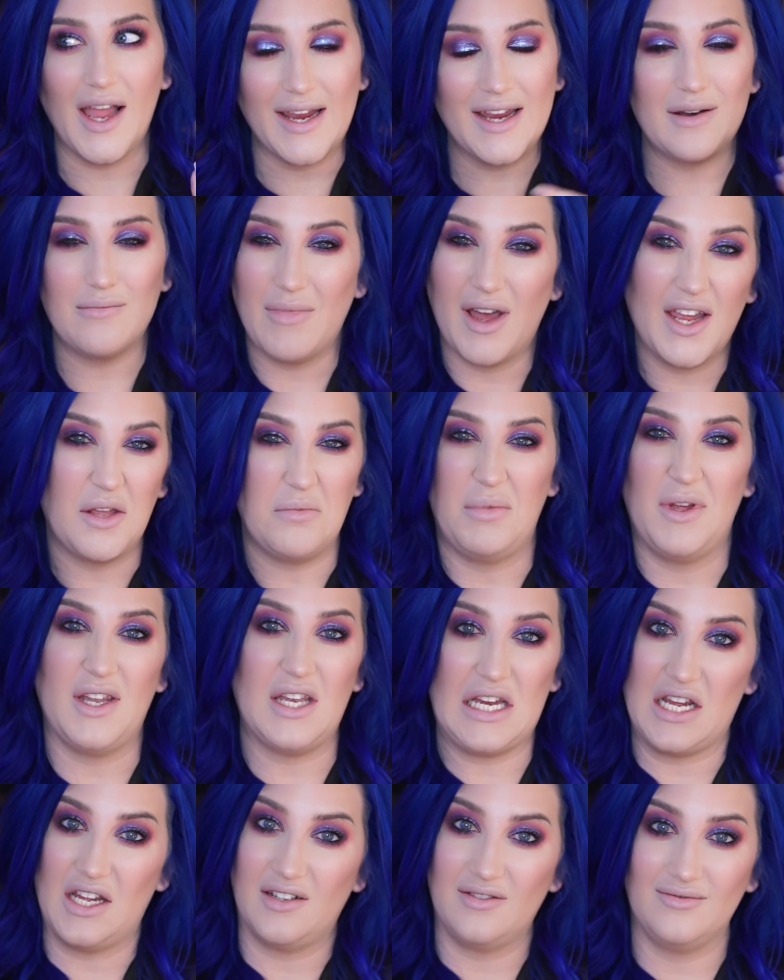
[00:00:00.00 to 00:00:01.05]
in my
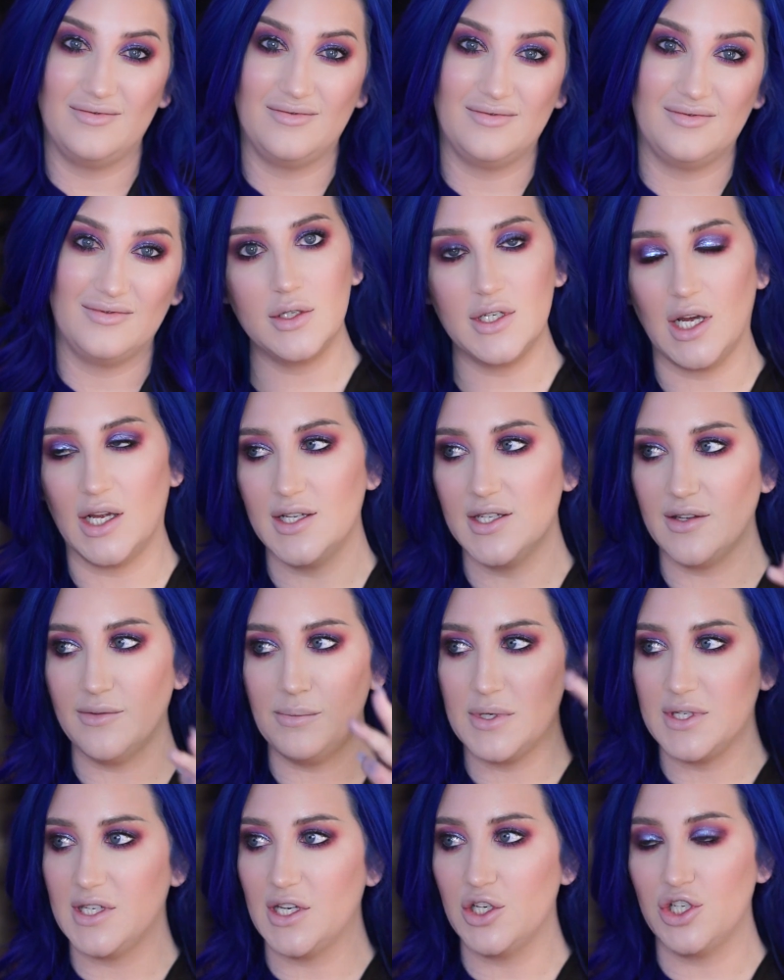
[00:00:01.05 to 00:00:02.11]
opinion. Tons of
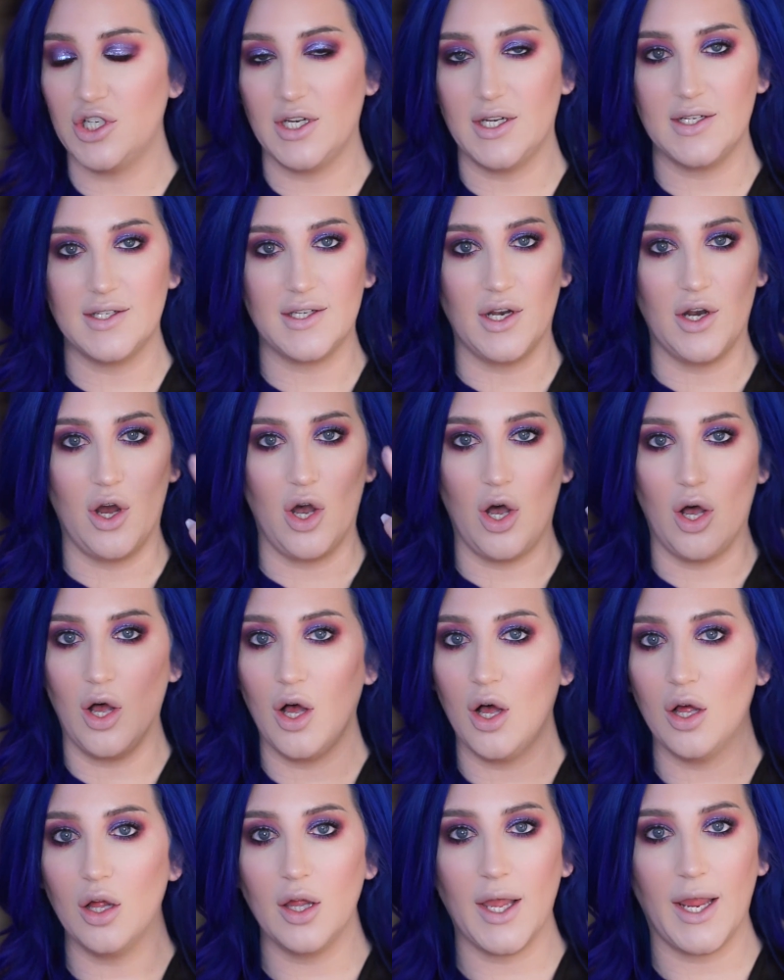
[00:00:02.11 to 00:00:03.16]
positions in
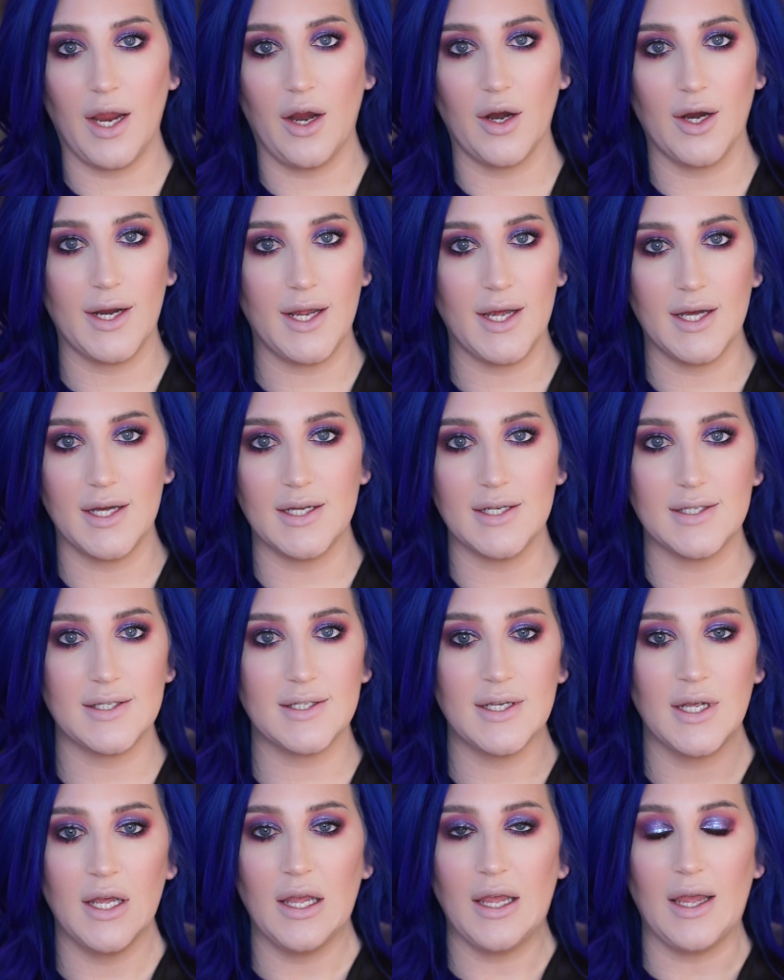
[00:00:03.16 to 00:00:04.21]
all areas